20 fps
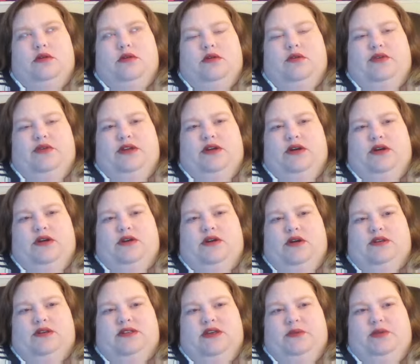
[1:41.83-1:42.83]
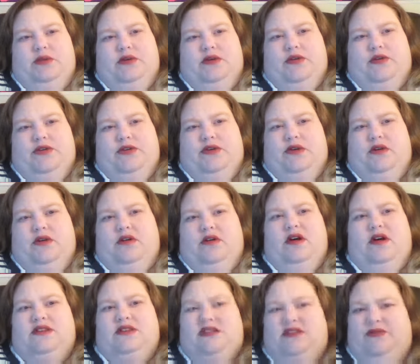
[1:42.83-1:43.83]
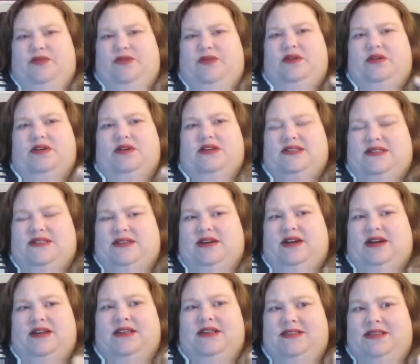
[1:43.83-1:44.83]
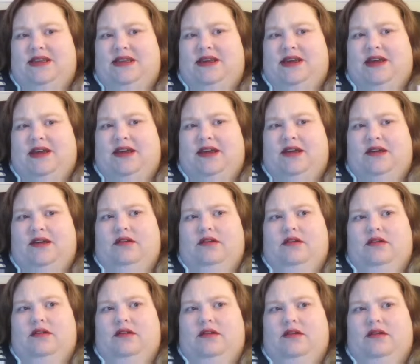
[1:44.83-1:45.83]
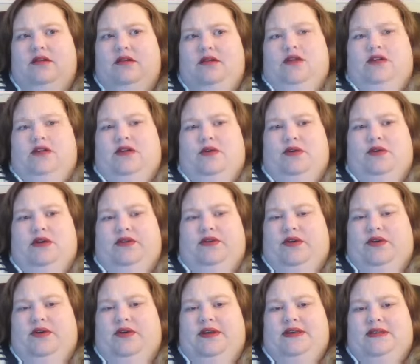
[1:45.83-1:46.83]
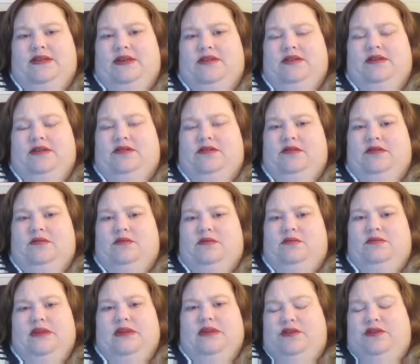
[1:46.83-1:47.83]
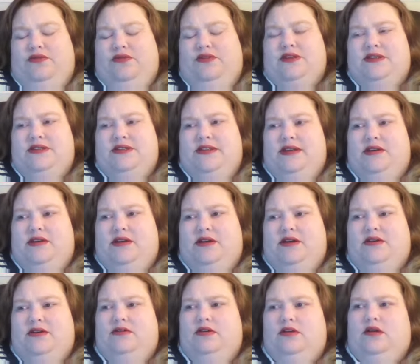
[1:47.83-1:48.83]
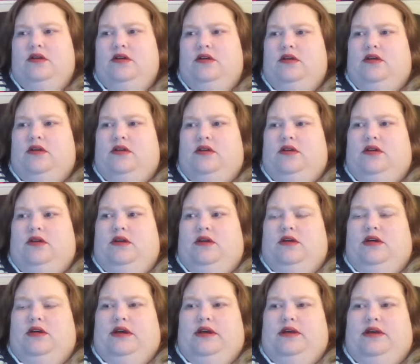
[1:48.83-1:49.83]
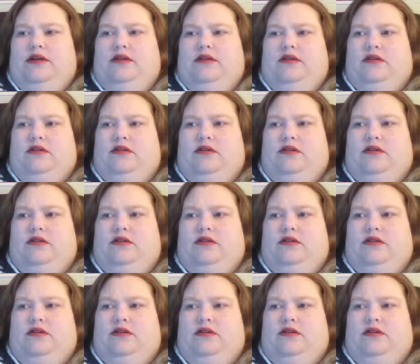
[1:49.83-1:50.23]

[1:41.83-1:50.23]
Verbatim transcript: if I took a nausea pill with it or not because I was feeling kind of sick. You know, when you feel dizzy, and then it made you feel sick, and